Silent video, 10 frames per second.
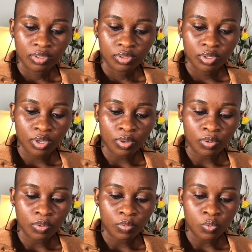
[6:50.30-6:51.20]

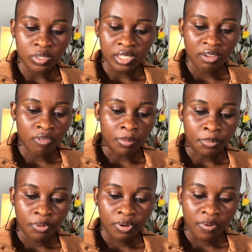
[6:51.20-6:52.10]
So we'll save our
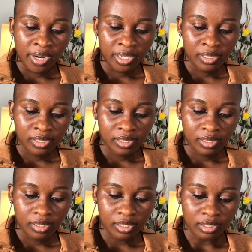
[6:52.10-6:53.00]
progress
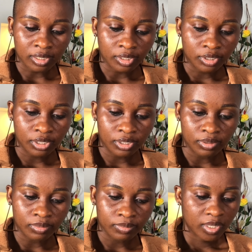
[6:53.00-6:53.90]
and continue.